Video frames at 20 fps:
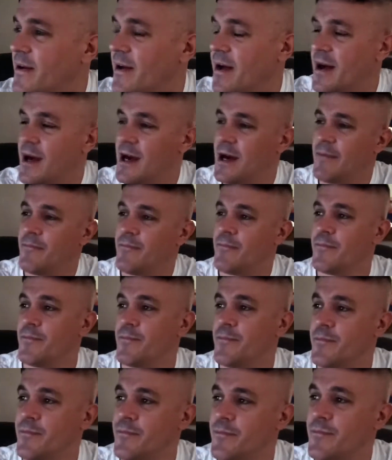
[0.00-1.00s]
But
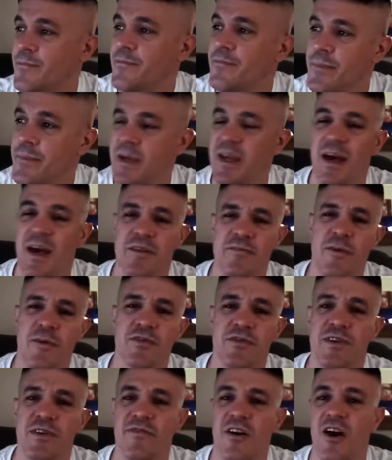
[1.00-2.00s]
yeah, it's
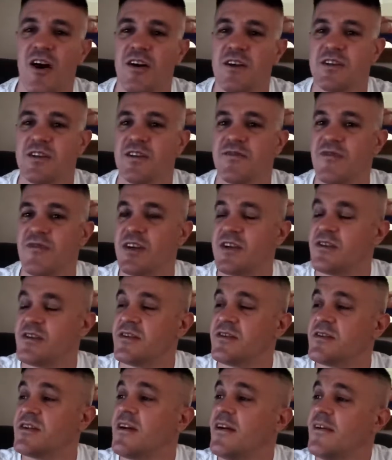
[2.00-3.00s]
mostly for hygiene
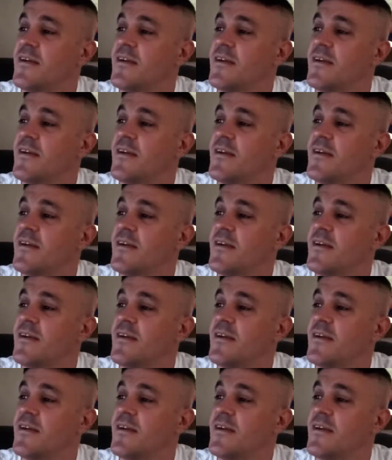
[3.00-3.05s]
reasons.